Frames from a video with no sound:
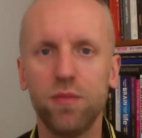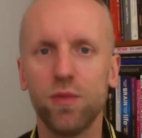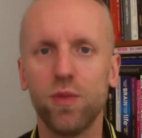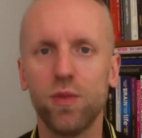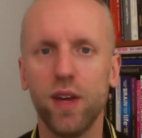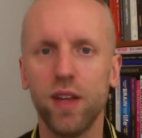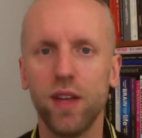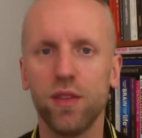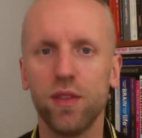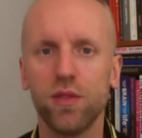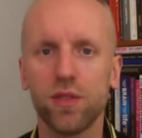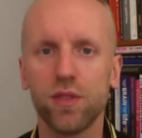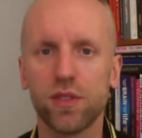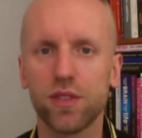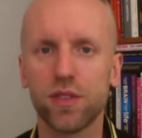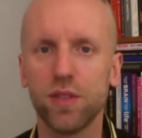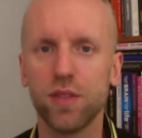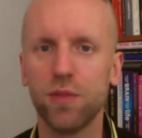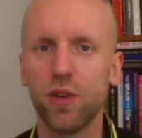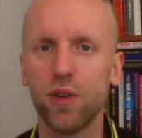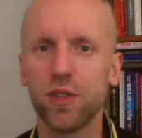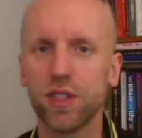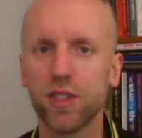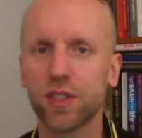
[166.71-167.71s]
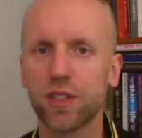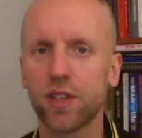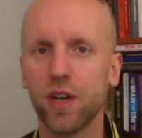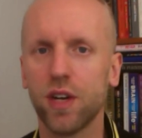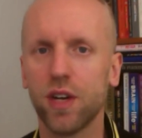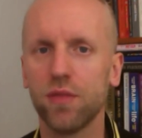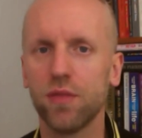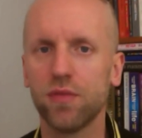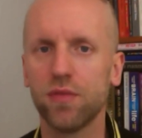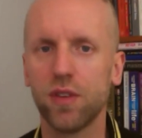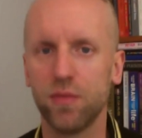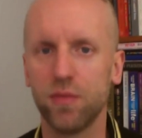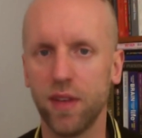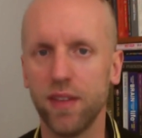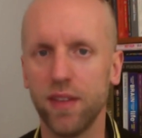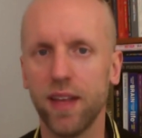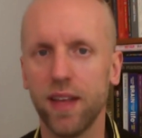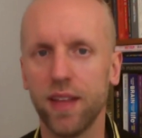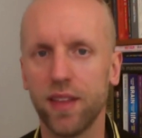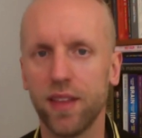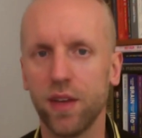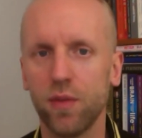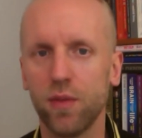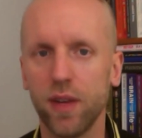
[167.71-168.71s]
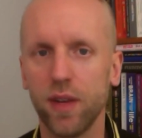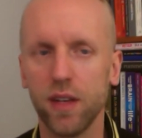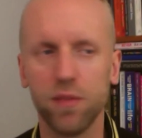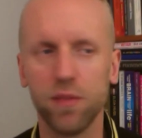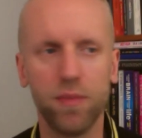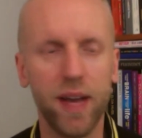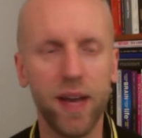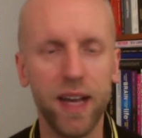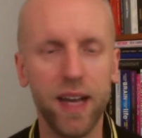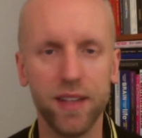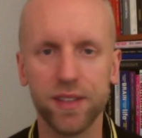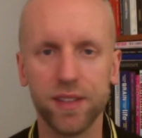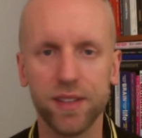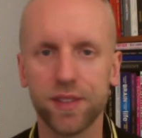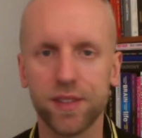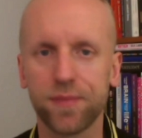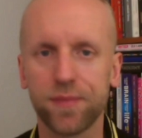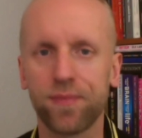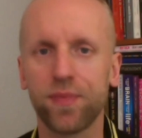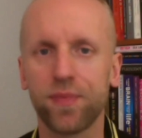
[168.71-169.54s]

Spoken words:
where those emotions come from, and that they will pass.